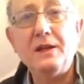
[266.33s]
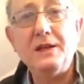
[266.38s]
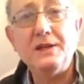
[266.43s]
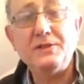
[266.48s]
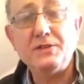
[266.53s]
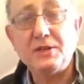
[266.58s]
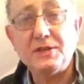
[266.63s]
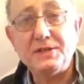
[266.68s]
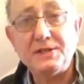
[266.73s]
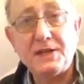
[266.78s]

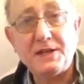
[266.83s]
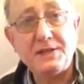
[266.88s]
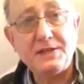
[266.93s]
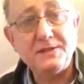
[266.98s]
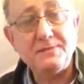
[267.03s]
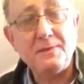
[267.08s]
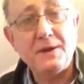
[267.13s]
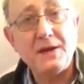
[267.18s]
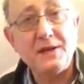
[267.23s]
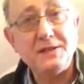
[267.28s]
Each
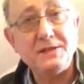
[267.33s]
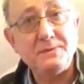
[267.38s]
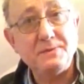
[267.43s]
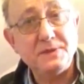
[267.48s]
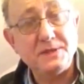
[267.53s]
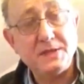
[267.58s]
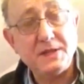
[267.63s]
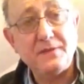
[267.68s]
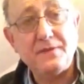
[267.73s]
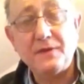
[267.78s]
cassette is made
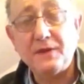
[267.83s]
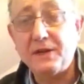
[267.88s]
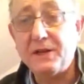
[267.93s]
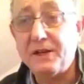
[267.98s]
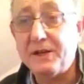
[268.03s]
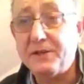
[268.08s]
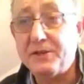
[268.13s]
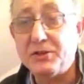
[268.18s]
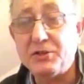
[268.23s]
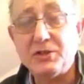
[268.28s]

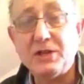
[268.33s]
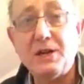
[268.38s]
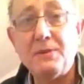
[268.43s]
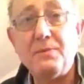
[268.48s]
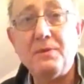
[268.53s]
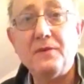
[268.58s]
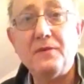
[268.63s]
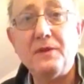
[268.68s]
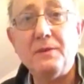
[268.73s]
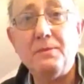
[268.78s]
specifically to
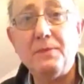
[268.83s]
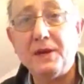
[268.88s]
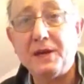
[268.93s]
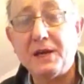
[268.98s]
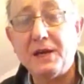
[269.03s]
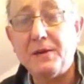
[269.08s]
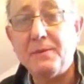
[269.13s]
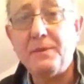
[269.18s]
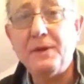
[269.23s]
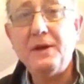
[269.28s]
shape of the
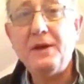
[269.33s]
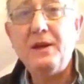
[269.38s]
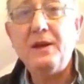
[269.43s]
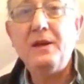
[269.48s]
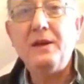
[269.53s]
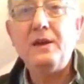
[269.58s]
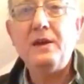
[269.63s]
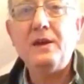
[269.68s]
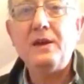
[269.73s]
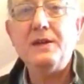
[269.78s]
pickup.
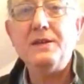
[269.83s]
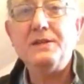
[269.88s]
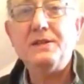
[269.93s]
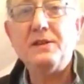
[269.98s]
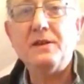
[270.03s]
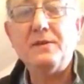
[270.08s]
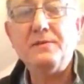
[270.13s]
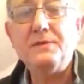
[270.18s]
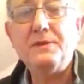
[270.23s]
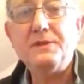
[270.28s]
And
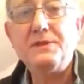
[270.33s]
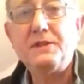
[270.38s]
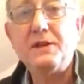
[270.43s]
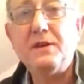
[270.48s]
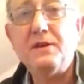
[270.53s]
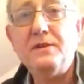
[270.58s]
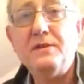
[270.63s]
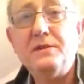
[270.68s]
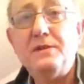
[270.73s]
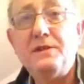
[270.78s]
so I'm
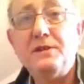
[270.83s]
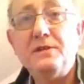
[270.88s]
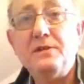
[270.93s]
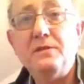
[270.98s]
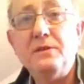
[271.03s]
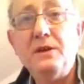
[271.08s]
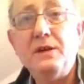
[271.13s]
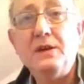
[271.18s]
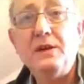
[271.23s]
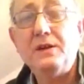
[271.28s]
just going
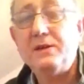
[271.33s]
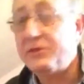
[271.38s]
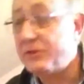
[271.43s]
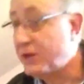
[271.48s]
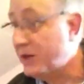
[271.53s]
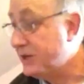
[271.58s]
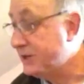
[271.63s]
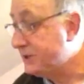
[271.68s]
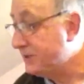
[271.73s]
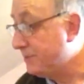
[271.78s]
to
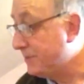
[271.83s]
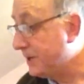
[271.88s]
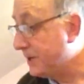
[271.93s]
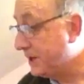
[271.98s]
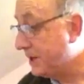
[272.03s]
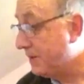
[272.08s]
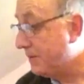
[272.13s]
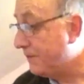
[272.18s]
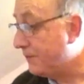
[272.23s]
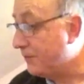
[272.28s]
change a
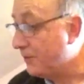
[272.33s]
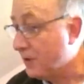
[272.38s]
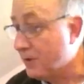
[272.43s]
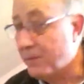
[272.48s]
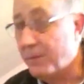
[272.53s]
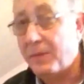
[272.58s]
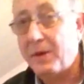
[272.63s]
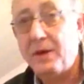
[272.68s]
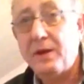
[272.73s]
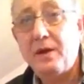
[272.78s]
pickup
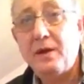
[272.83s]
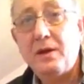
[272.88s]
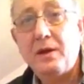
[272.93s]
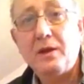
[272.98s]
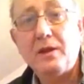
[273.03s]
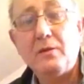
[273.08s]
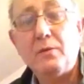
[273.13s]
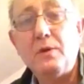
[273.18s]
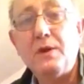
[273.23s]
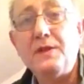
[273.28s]
from
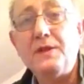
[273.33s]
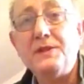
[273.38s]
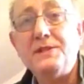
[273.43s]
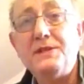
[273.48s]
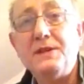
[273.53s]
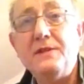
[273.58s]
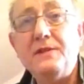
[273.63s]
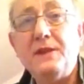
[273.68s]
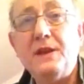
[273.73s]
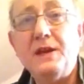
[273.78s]
the one
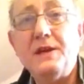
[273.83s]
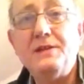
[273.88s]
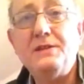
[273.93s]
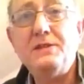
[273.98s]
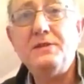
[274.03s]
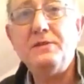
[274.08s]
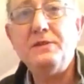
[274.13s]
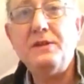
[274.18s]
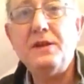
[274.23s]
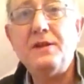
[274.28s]
that's in there
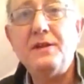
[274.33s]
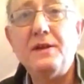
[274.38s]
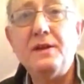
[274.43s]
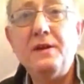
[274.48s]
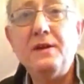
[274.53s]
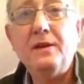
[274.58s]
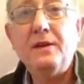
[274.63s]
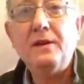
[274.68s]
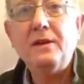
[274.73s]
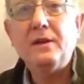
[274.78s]
to
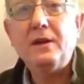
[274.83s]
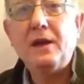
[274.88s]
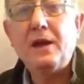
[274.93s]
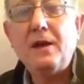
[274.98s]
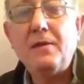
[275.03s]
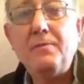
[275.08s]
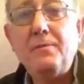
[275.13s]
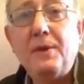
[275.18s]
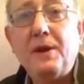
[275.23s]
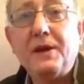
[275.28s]
another
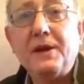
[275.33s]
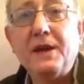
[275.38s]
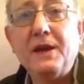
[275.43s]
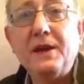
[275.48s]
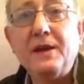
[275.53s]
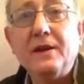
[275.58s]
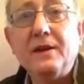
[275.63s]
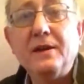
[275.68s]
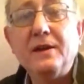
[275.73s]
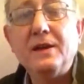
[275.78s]

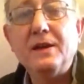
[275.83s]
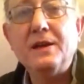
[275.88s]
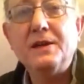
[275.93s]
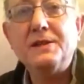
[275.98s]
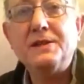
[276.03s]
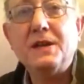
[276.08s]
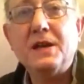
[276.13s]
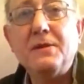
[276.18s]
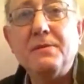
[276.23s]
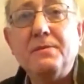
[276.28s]
humbucking
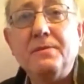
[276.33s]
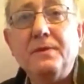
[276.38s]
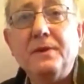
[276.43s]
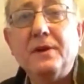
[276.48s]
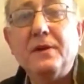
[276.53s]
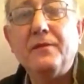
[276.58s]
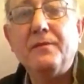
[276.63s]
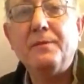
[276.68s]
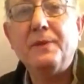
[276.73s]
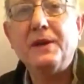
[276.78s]
type
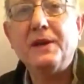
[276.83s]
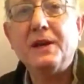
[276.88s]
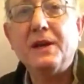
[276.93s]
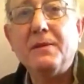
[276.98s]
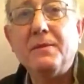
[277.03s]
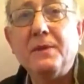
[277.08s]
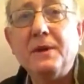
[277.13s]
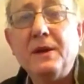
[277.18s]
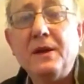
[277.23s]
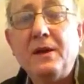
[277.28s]
of
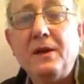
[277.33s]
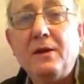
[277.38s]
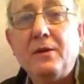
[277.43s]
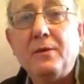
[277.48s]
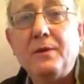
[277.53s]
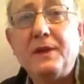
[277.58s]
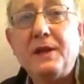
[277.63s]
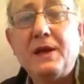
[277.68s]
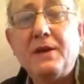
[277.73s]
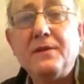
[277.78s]
pickup
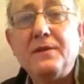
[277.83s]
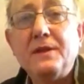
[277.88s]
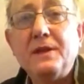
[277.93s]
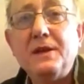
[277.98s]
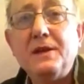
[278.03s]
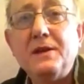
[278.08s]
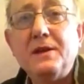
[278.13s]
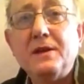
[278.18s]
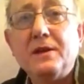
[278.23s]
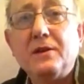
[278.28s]
without
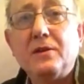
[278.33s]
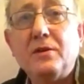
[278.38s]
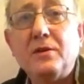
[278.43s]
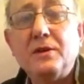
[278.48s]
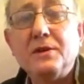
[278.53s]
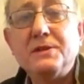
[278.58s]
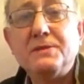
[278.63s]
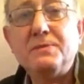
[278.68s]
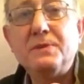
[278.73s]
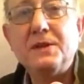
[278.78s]
the
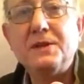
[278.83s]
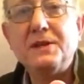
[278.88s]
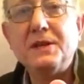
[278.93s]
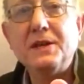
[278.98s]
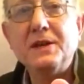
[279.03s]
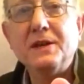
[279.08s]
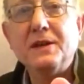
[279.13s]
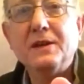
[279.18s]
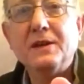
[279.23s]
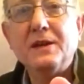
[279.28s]
coil
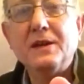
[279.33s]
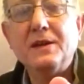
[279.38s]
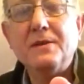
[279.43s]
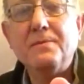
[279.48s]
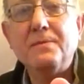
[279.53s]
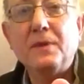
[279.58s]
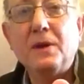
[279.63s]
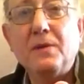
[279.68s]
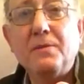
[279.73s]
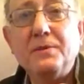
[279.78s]

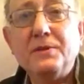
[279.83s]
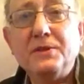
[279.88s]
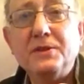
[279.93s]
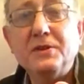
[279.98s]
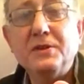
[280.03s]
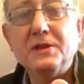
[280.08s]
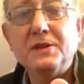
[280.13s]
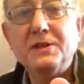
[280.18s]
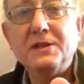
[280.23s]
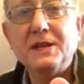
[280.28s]
splitting
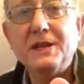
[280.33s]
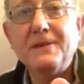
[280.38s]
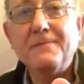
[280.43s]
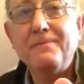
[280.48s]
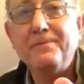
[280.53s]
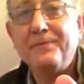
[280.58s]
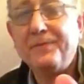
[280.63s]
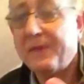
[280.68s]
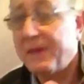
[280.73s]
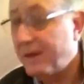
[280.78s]

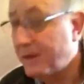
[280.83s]
opportunity.